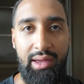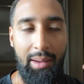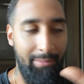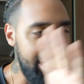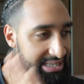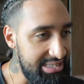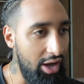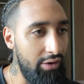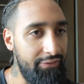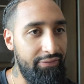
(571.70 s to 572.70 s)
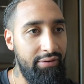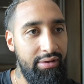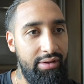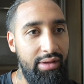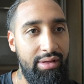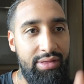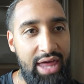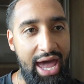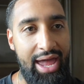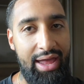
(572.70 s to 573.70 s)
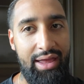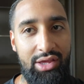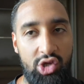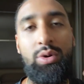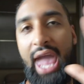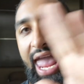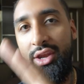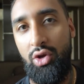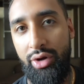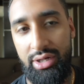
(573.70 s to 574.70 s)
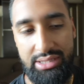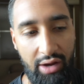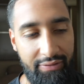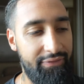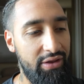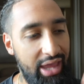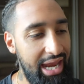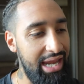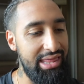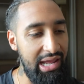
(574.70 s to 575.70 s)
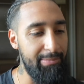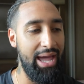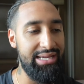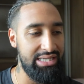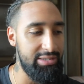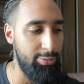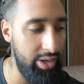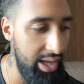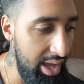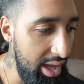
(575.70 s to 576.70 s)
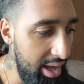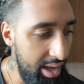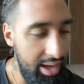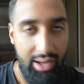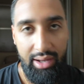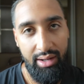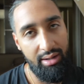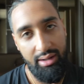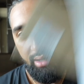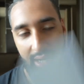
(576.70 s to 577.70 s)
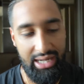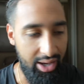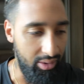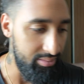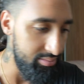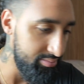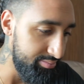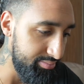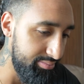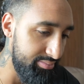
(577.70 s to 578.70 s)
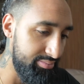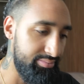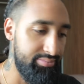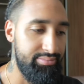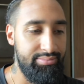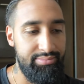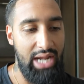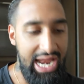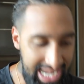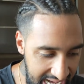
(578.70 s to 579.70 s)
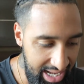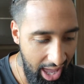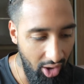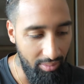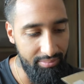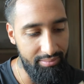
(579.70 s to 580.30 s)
myself that you can do yourself. I feel like anything past this point, I need help. I need help.